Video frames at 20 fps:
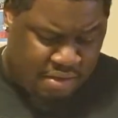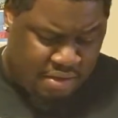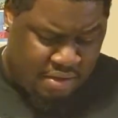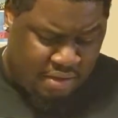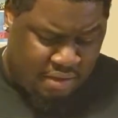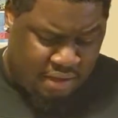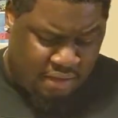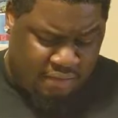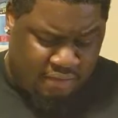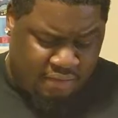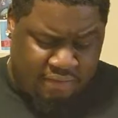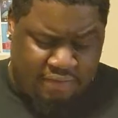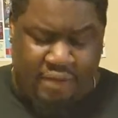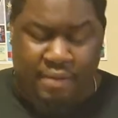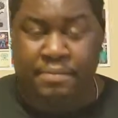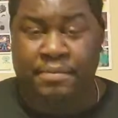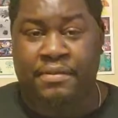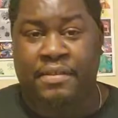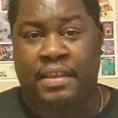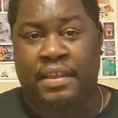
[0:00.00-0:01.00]
Okay, so
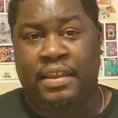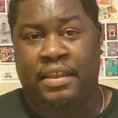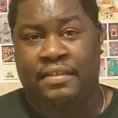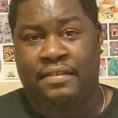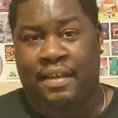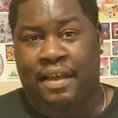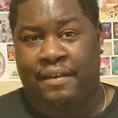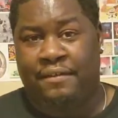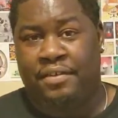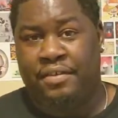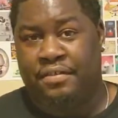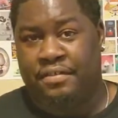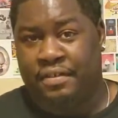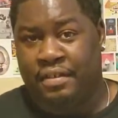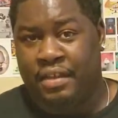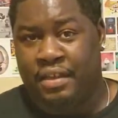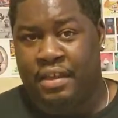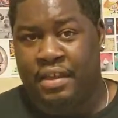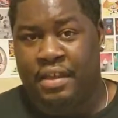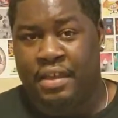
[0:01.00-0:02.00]
SimCity is
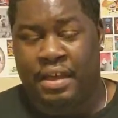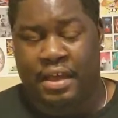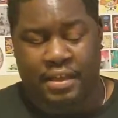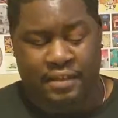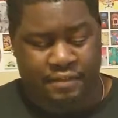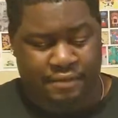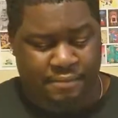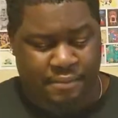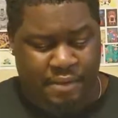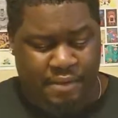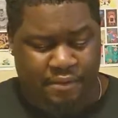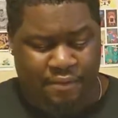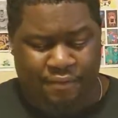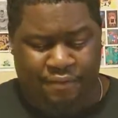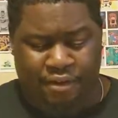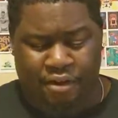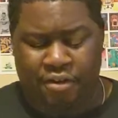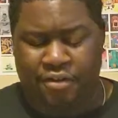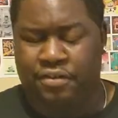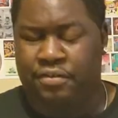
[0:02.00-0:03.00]
obviously, he's
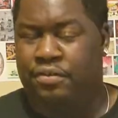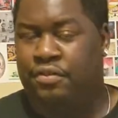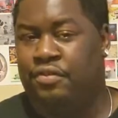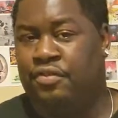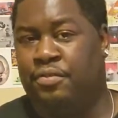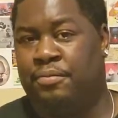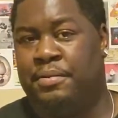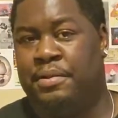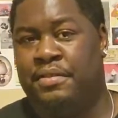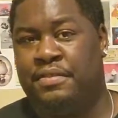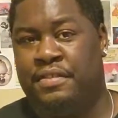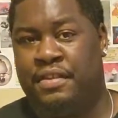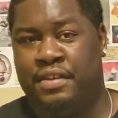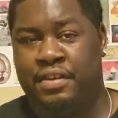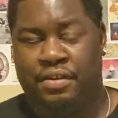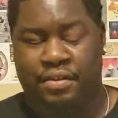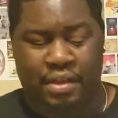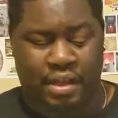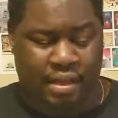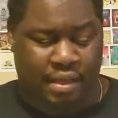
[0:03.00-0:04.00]
referring to the Super
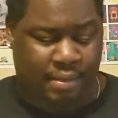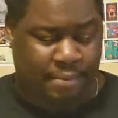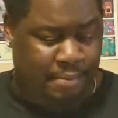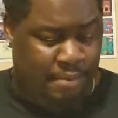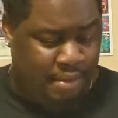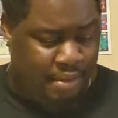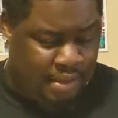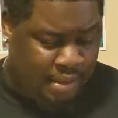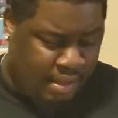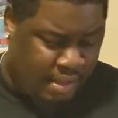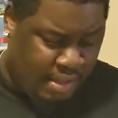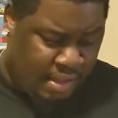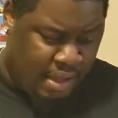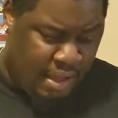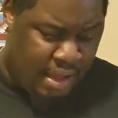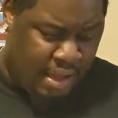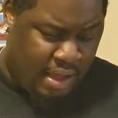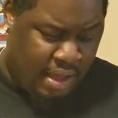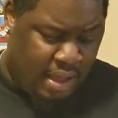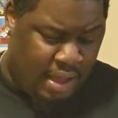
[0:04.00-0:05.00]
Nintendo game.
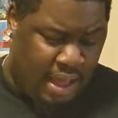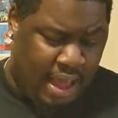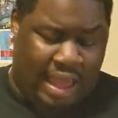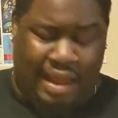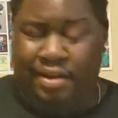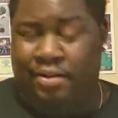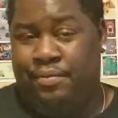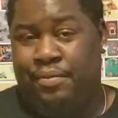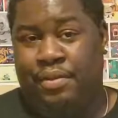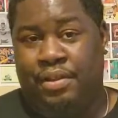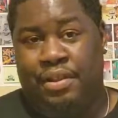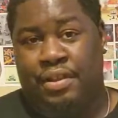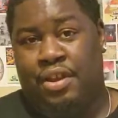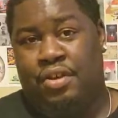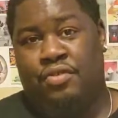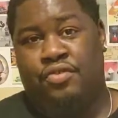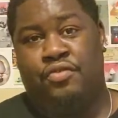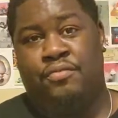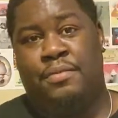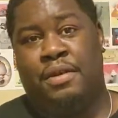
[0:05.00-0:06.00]
I don't really
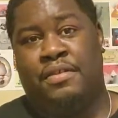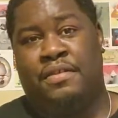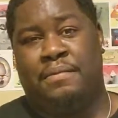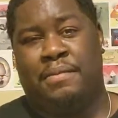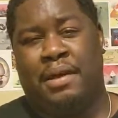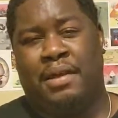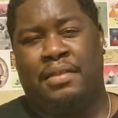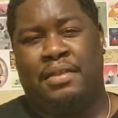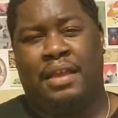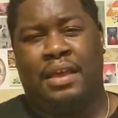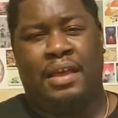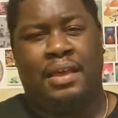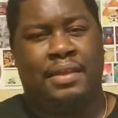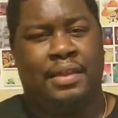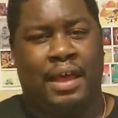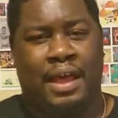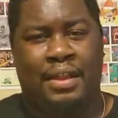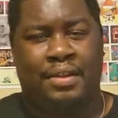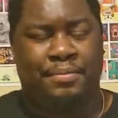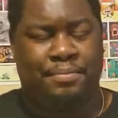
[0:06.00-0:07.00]
know too much about
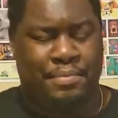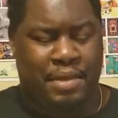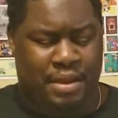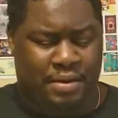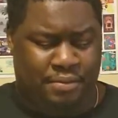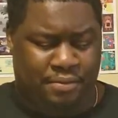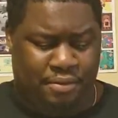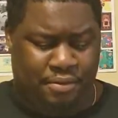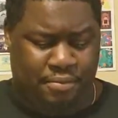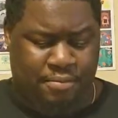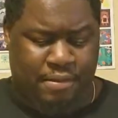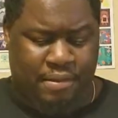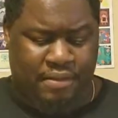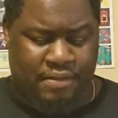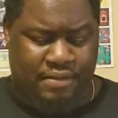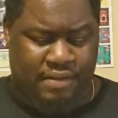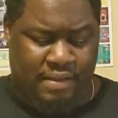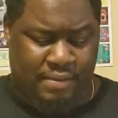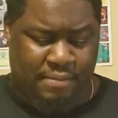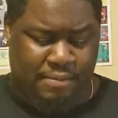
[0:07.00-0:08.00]
that. I'm not a real big
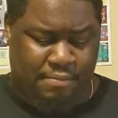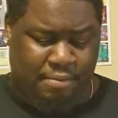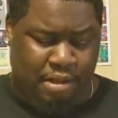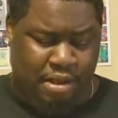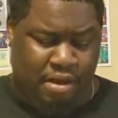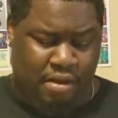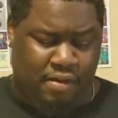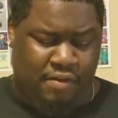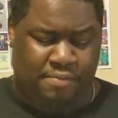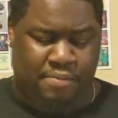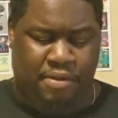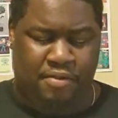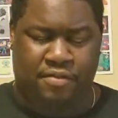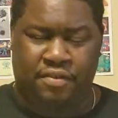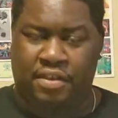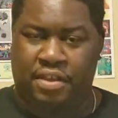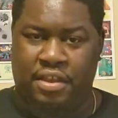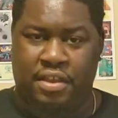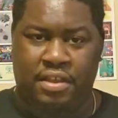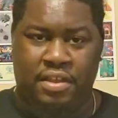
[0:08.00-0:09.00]
Sims player,
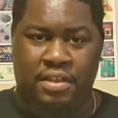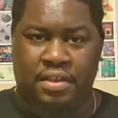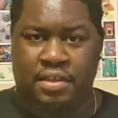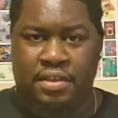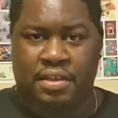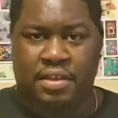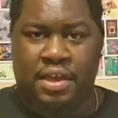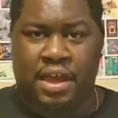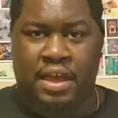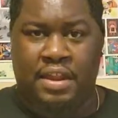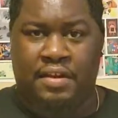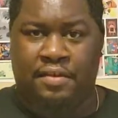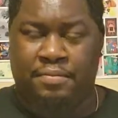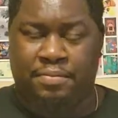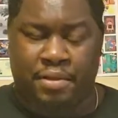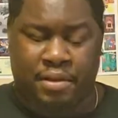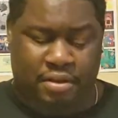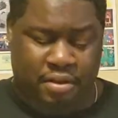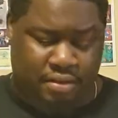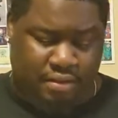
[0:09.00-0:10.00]
especially I never
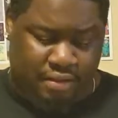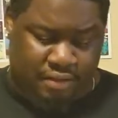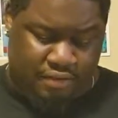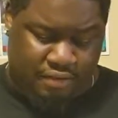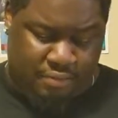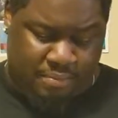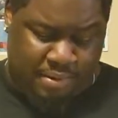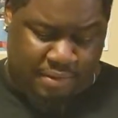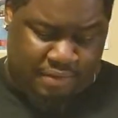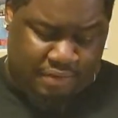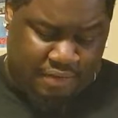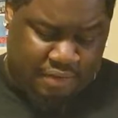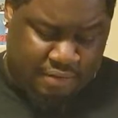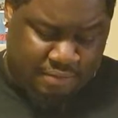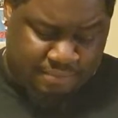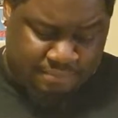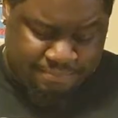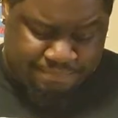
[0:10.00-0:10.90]
played on the Super Nintendo.